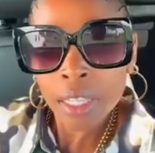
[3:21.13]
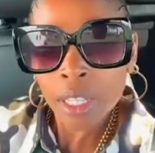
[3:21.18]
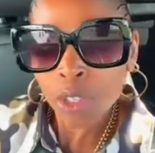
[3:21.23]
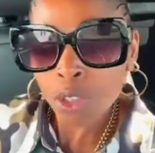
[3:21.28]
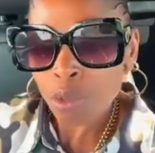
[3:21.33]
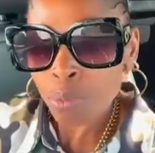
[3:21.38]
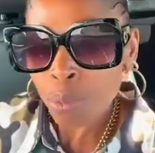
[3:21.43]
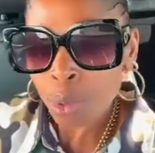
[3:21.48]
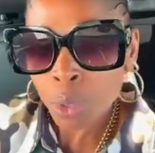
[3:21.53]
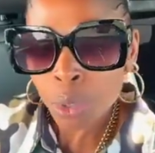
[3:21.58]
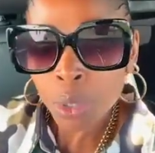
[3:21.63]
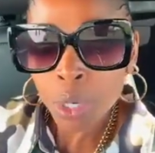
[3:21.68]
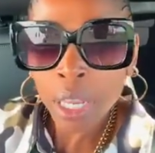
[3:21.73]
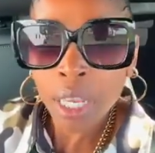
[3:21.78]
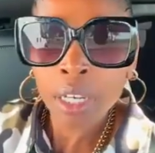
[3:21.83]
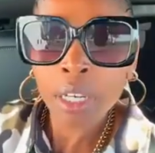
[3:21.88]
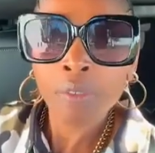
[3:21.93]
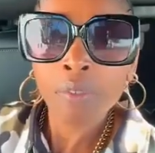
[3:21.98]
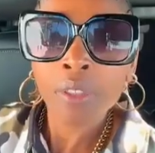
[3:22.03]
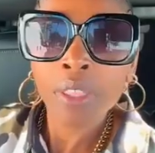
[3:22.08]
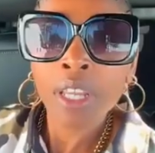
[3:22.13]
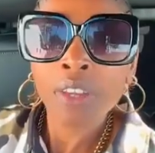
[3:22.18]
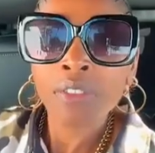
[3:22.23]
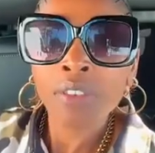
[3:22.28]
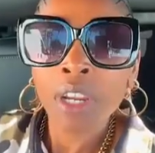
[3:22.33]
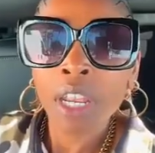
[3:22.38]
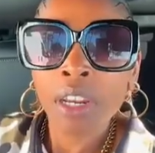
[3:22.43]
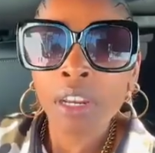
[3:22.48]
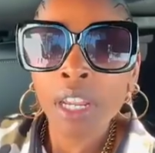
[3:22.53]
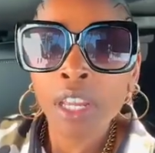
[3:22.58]
this book and different things
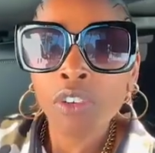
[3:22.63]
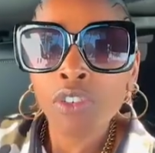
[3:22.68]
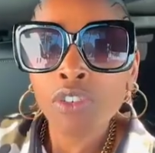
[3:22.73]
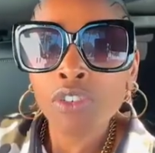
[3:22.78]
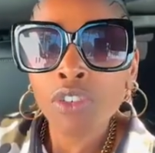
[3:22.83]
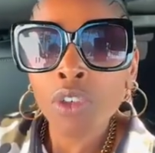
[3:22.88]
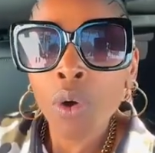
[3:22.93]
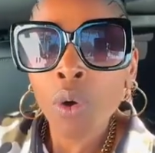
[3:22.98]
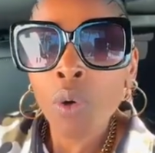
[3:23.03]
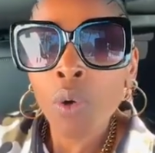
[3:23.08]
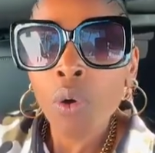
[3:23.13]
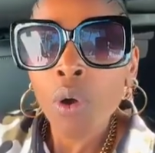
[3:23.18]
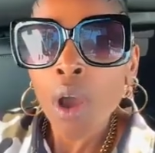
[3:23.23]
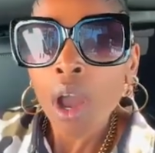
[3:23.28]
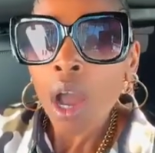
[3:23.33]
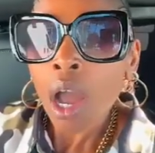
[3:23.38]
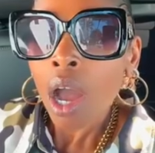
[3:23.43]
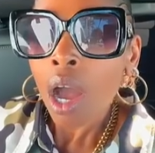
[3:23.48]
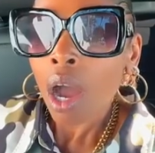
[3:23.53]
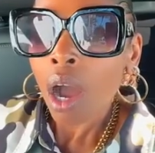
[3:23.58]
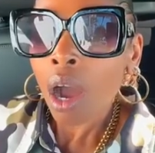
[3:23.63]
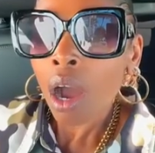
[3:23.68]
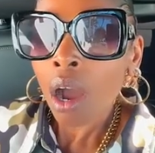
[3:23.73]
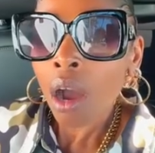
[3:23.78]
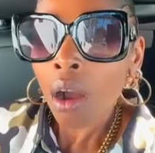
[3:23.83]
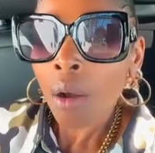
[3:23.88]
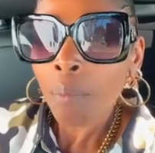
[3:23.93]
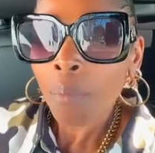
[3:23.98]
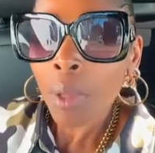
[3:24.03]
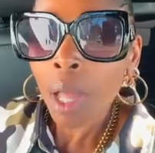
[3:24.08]
of that nature. So
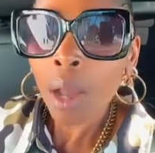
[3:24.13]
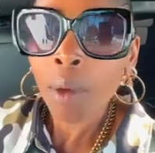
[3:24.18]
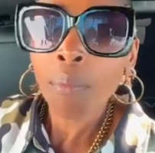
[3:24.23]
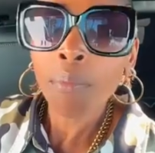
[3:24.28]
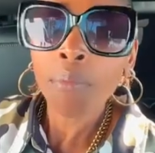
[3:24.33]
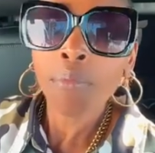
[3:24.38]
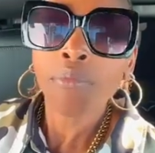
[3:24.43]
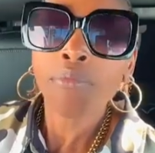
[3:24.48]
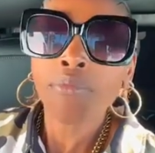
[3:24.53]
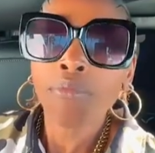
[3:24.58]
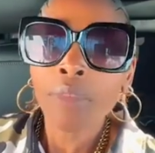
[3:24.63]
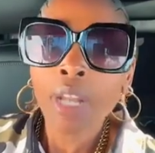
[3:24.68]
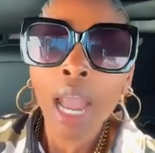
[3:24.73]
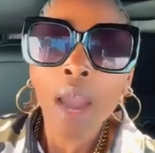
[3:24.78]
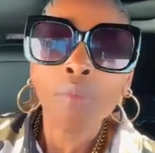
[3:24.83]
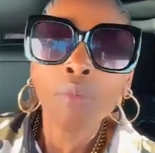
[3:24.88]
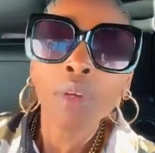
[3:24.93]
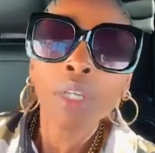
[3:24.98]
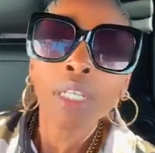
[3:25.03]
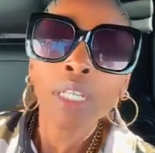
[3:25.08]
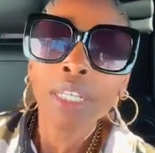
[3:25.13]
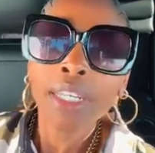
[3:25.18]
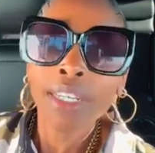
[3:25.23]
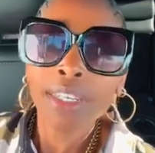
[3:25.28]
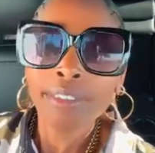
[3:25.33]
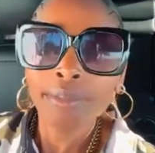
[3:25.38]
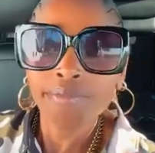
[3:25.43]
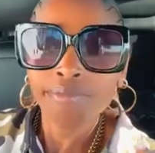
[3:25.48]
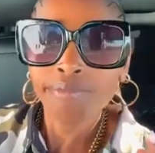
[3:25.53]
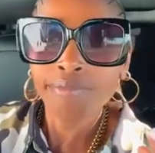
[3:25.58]
I'm not really
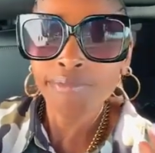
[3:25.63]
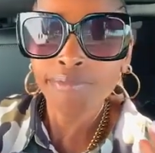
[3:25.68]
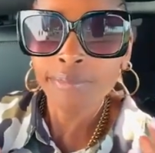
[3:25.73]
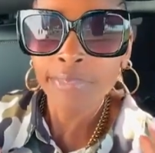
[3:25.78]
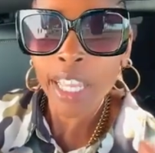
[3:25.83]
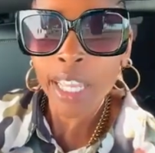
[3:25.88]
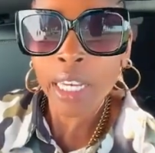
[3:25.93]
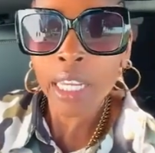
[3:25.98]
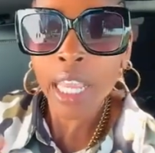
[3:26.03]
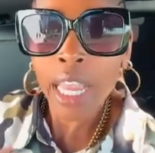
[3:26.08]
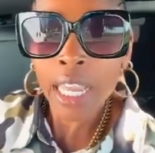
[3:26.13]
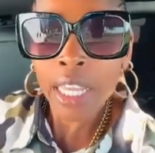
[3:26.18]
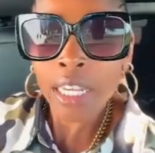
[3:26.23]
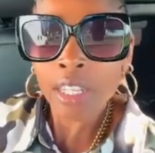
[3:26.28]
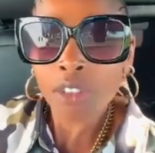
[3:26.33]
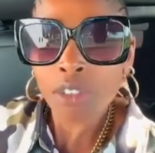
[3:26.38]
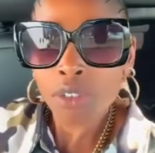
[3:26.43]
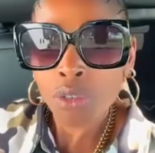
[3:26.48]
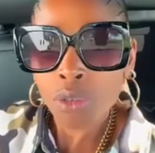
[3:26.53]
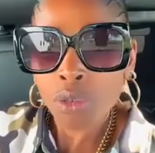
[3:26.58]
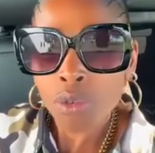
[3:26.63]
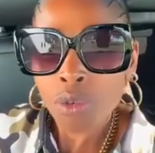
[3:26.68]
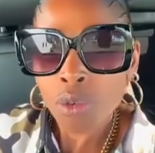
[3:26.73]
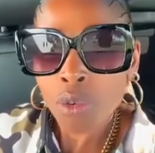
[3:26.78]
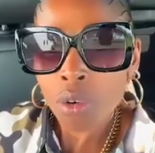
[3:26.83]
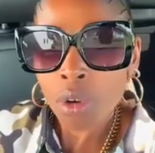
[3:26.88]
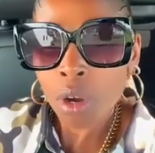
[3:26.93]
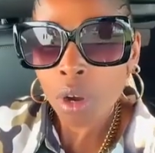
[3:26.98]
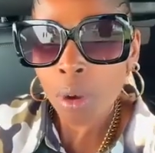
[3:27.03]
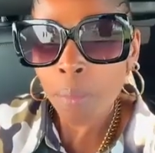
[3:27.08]
dedicated
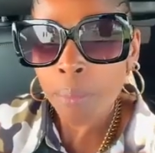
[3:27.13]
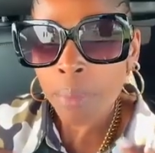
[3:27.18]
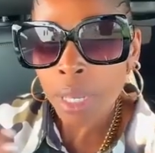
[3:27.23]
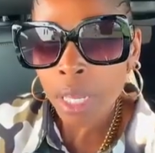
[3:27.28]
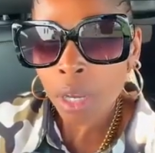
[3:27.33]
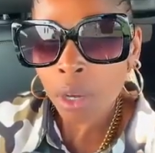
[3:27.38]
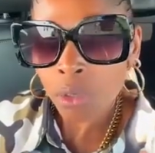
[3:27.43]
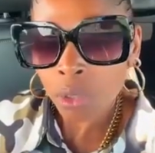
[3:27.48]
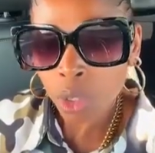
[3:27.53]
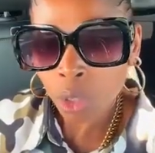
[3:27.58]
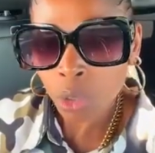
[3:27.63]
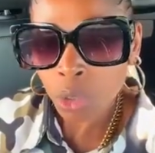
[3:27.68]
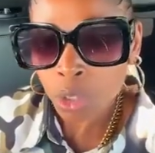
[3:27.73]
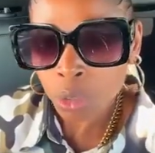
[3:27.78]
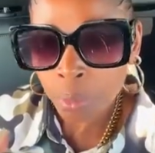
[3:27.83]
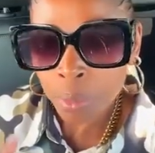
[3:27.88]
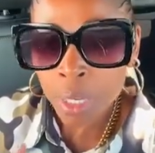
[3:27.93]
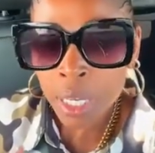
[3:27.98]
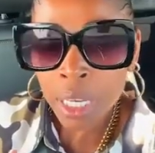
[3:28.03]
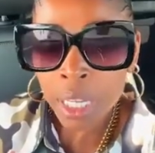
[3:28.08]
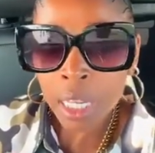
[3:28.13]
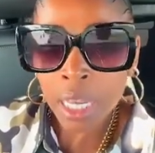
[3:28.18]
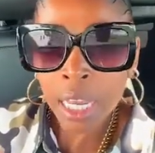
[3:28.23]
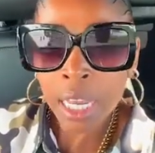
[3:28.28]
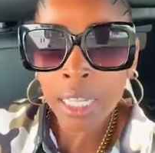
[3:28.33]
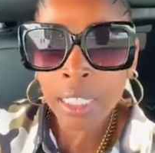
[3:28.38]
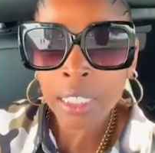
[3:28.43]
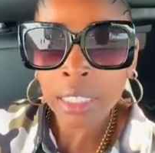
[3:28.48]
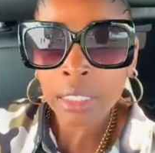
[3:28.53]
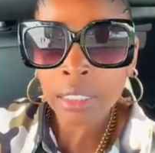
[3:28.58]
to being on social media
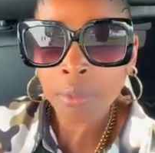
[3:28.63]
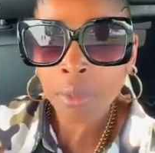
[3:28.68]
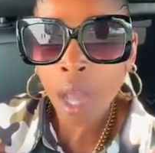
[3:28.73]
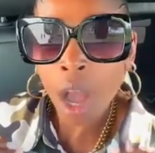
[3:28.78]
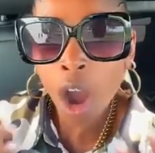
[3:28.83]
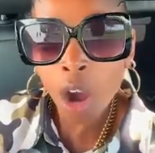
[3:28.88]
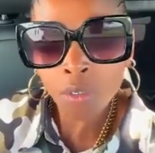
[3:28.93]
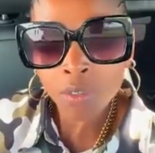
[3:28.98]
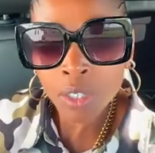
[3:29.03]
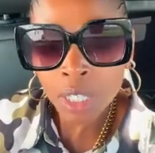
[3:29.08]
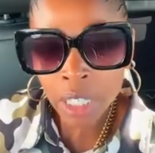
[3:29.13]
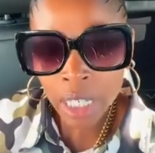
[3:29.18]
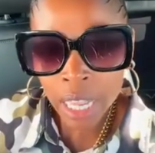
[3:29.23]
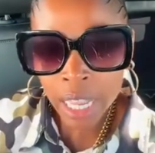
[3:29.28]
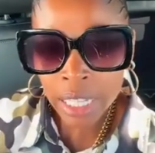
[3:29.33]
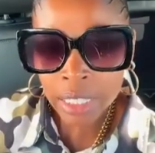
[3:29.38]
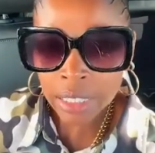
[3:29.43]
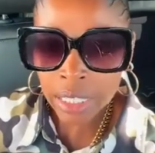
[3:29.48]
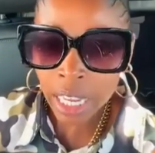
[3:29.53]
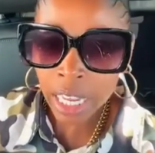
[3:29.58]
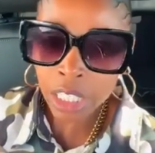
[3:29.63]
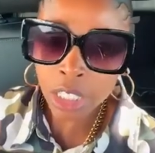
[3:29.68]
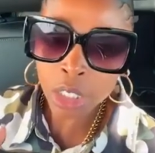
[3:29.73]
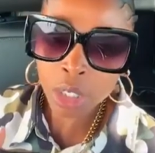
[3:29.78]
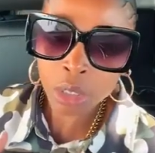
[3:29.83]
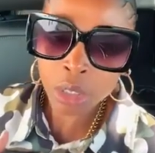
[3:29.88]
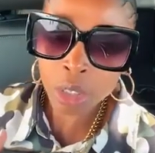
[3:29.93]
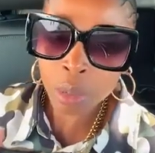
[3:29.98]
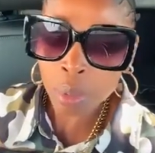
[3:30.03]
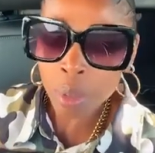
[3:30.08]
as often as I
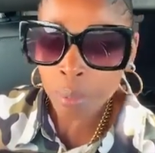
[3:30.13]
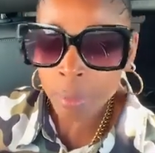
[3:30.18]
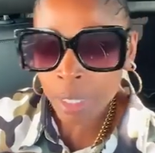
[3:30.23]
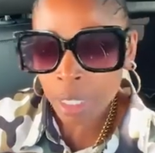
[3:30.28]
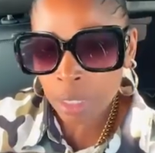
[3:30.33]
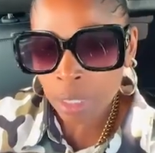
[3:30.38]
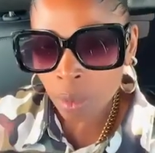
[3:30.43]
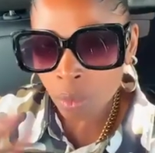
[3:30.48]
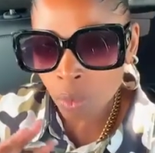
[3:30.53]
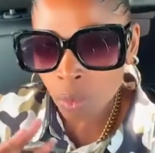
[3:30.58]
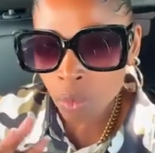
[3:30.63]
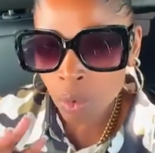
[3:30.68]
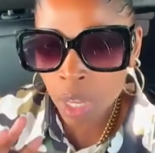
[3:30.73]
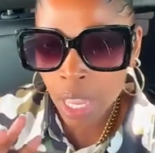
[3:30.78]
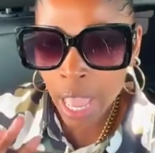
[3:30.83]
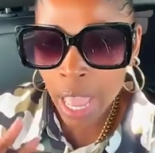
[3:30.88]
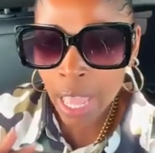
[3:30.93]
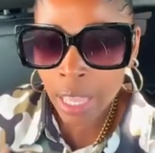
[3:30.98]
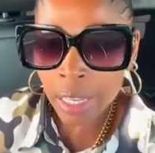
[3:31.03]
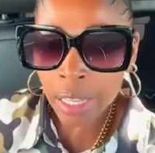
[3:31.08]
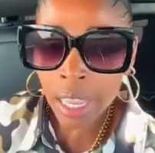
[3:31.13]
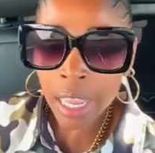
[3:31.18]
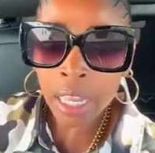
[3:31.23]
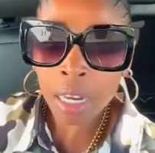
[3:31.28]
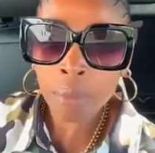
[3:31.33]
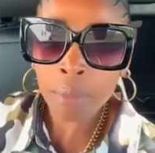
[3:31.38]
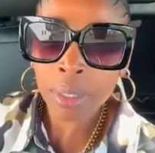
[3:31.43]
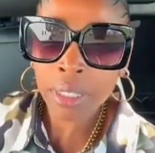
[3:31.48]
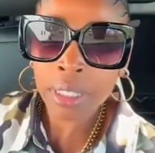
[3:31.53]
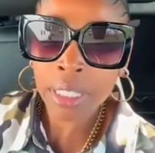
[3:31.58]
used to be, because I'm
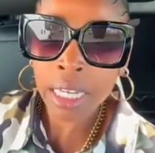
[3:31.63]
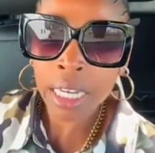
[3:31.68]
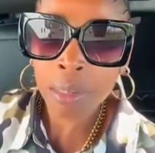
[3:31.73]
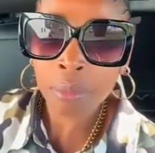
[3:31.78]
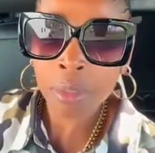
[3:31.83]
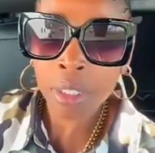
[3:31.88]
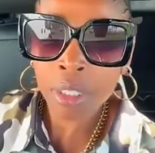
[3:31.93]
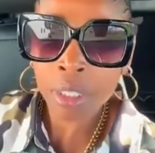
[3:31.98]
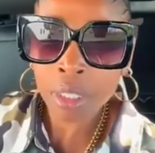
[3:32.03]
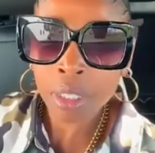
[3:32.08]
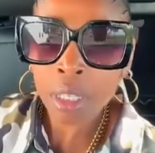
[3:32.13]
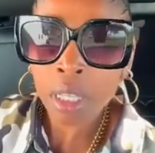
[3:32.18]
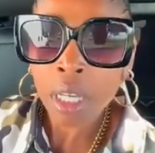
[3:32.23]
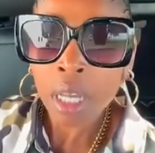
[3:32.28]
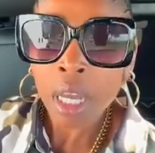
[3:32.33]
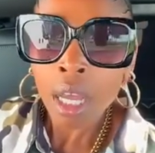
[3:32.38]
reallocating my time into